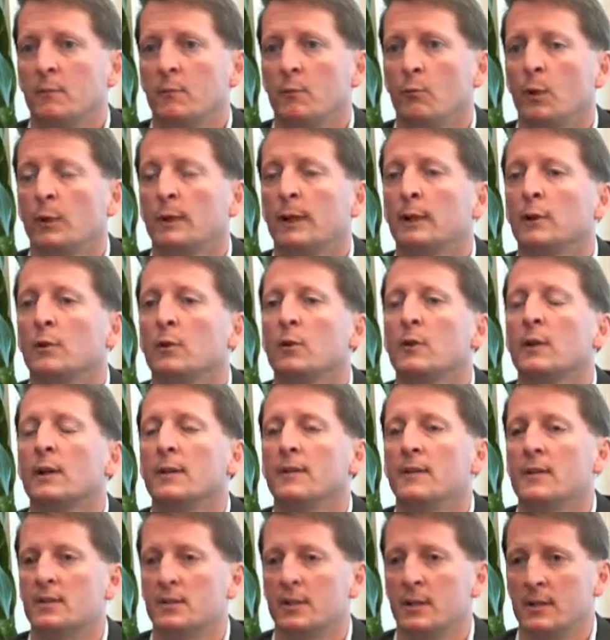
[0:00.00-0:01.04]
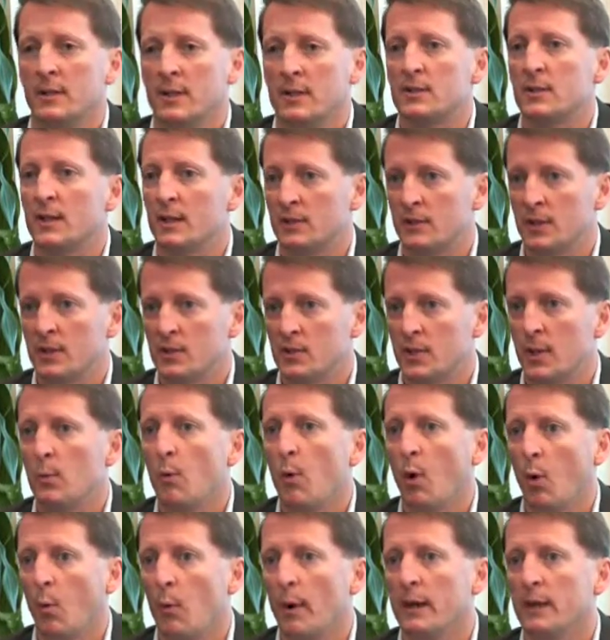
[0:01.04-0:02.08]
really look at the statistics and see
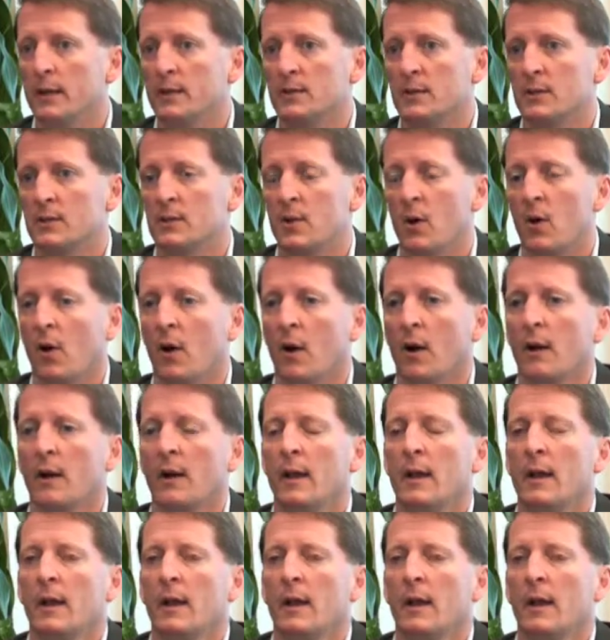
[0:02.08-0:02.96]
where our weaknesses are.